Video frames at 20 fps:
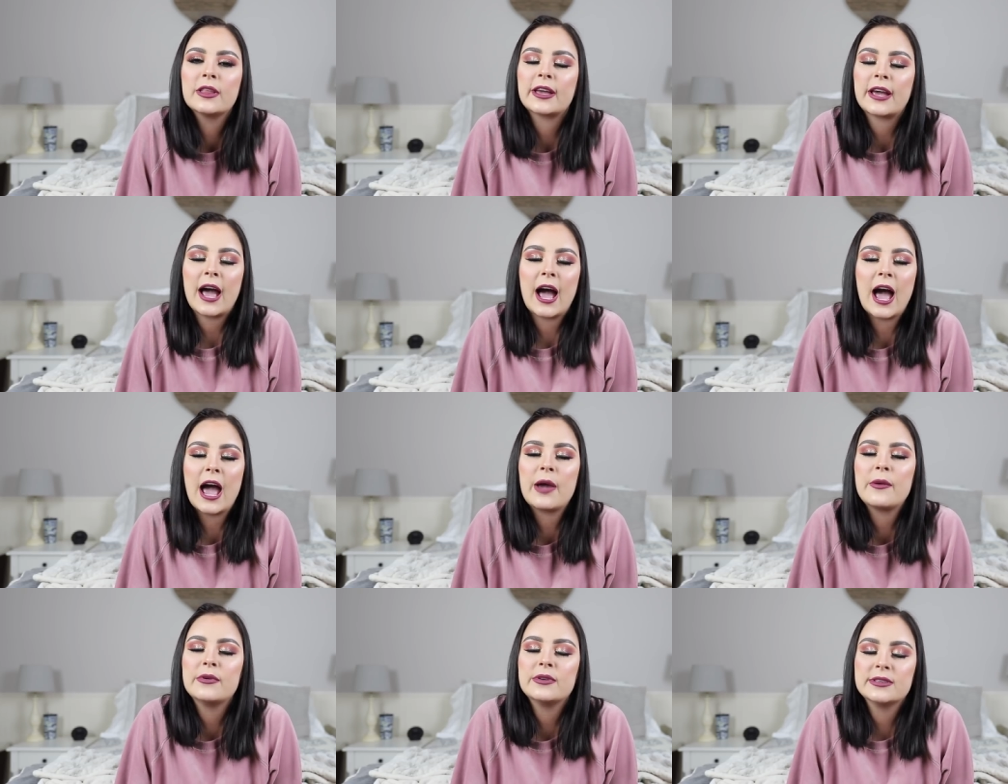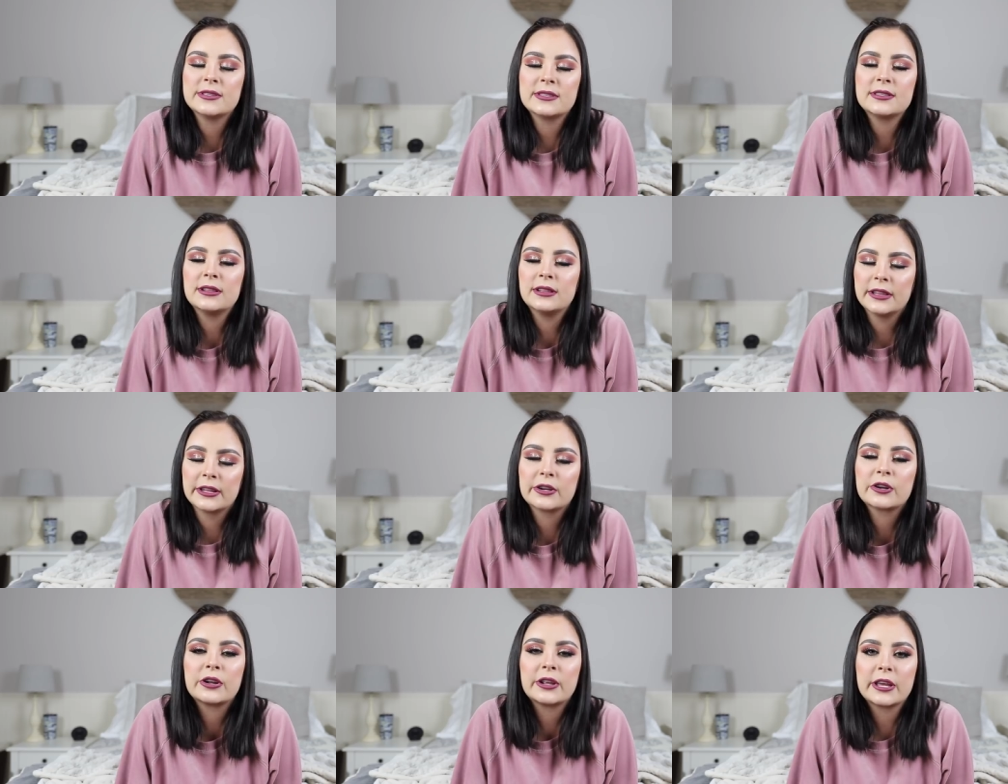Like, I was
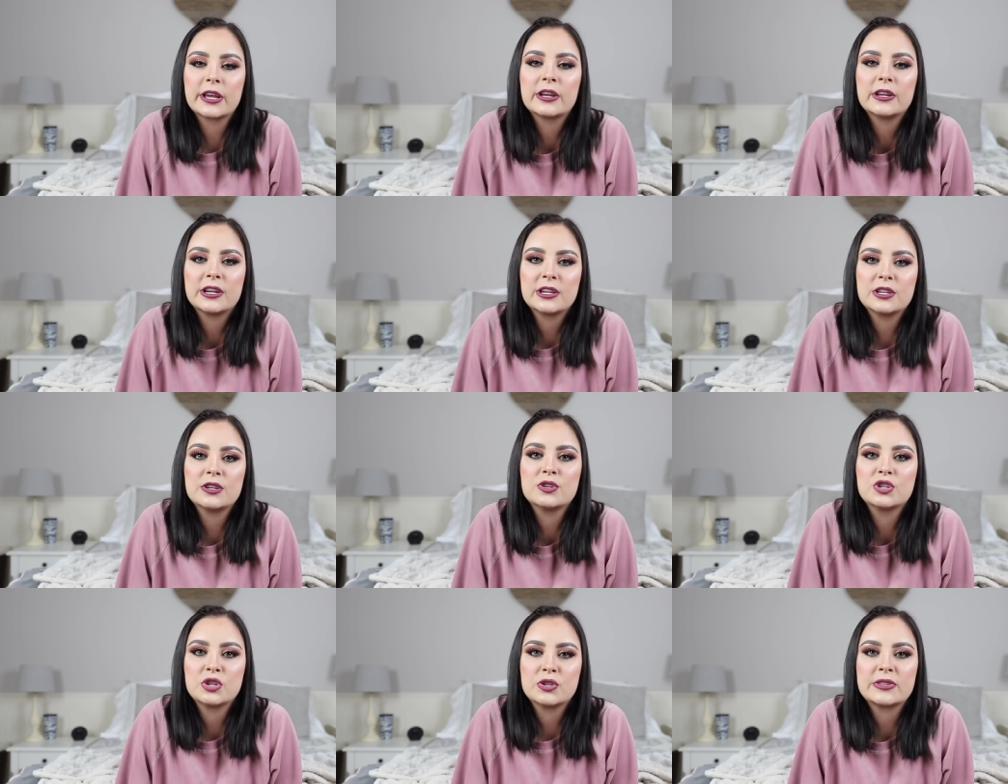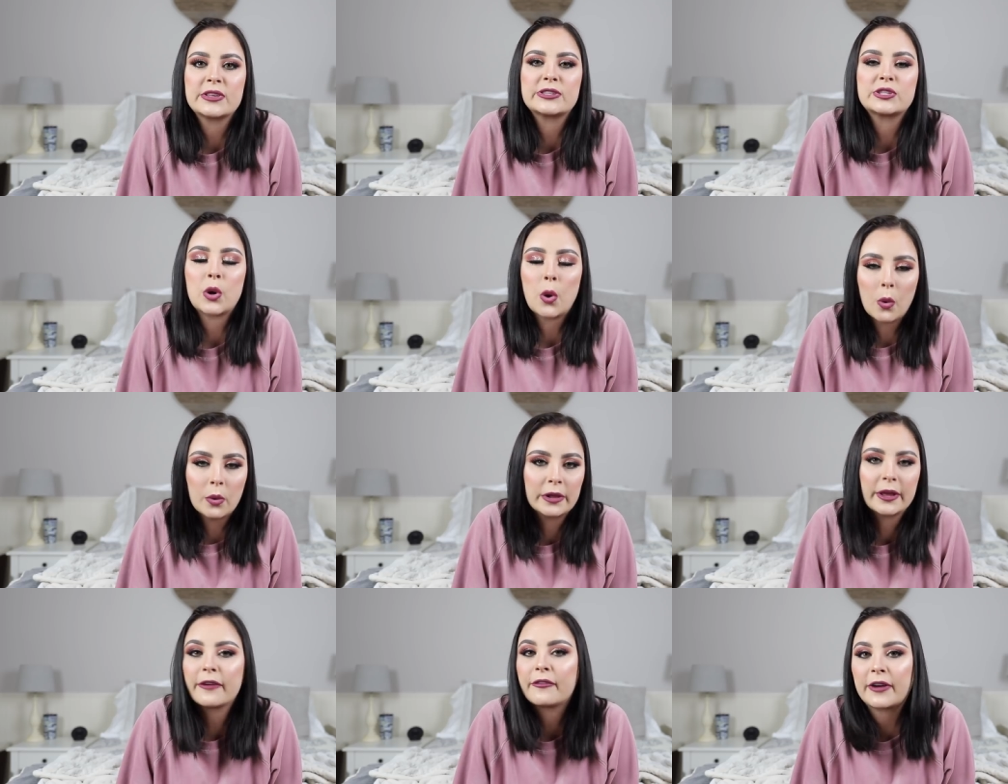literally a goody two-shoes,
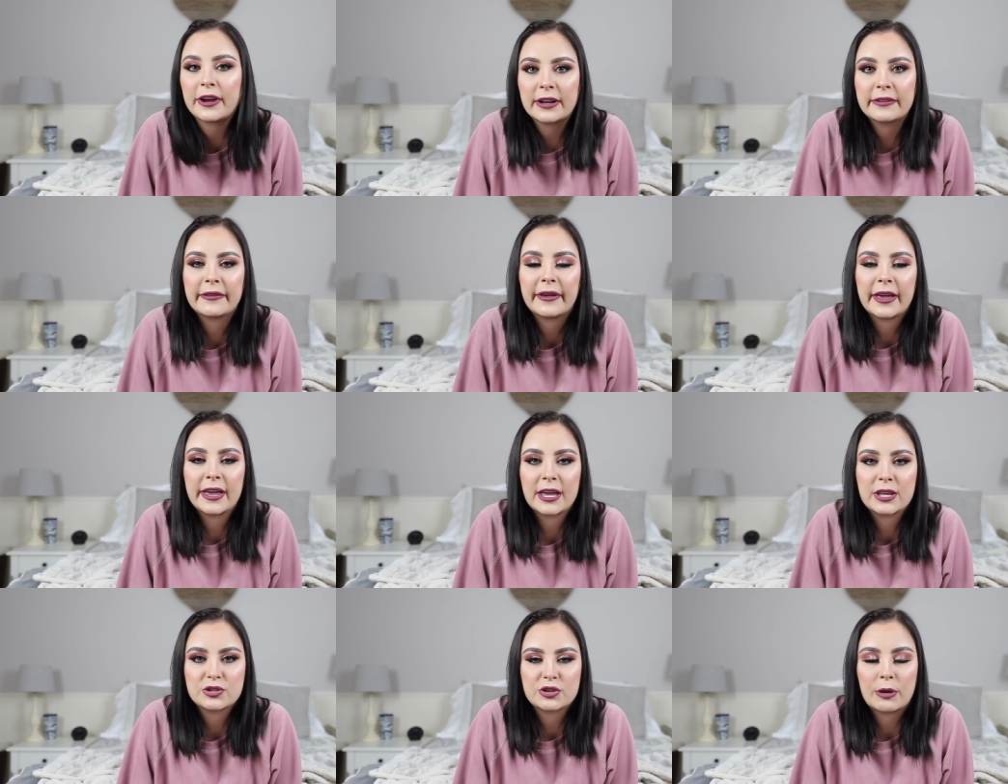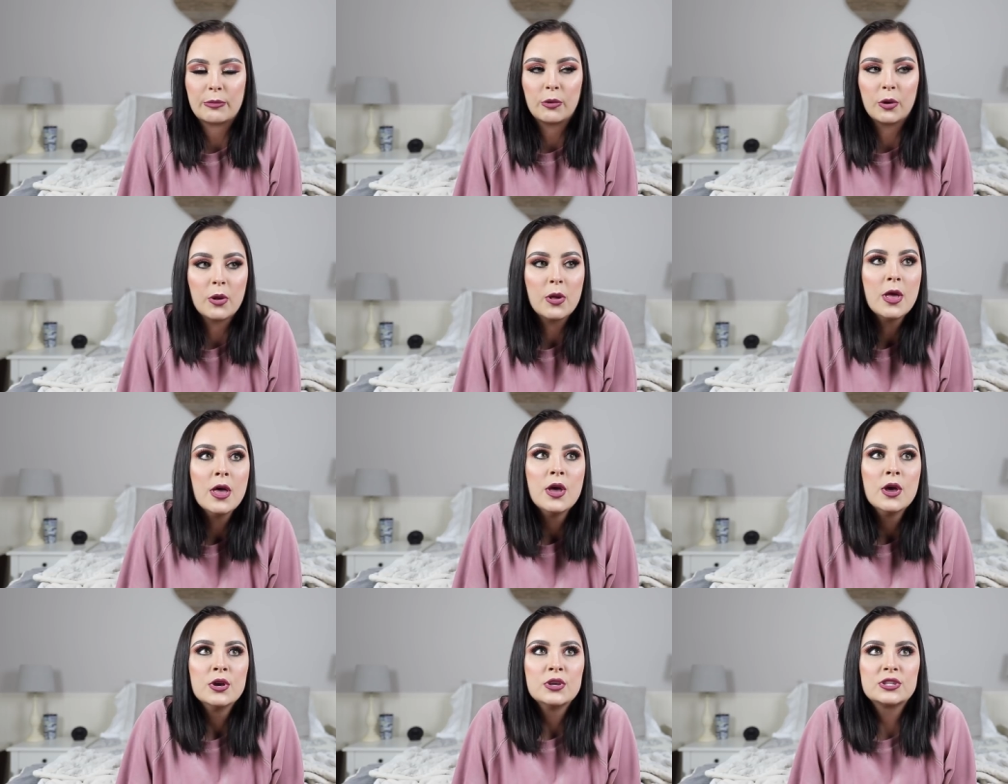totally afraid of getting in trouble.